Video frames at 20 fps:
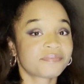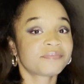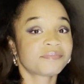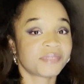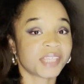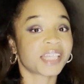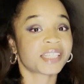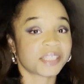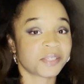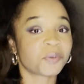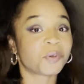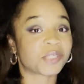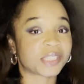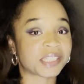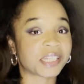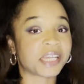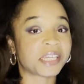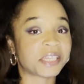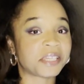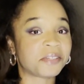Yes, it was
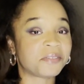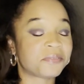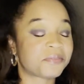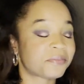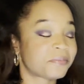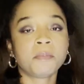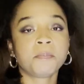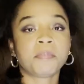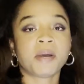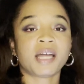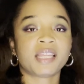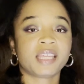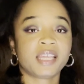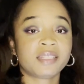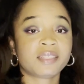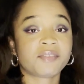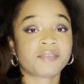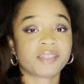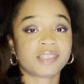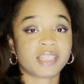naive. By the
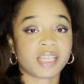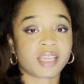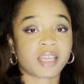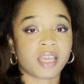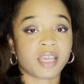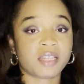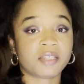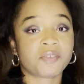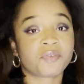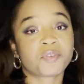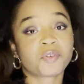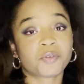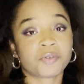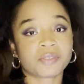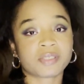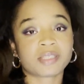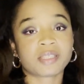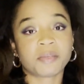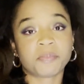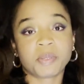end of the decade, of
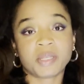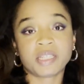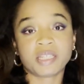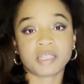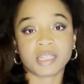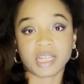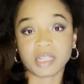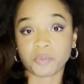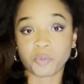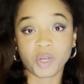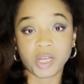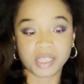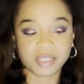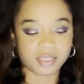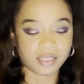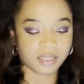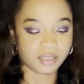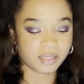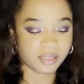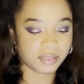course, opinion had
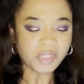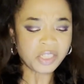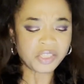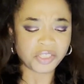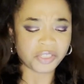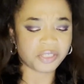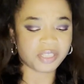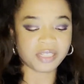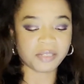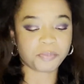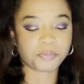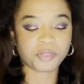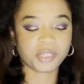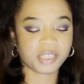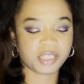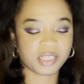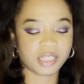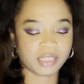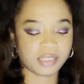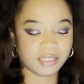worsened due to the
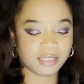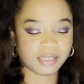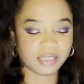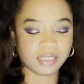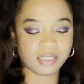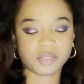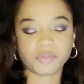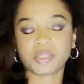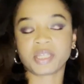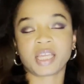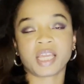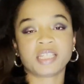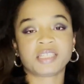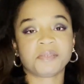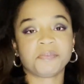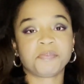British tendency to engage in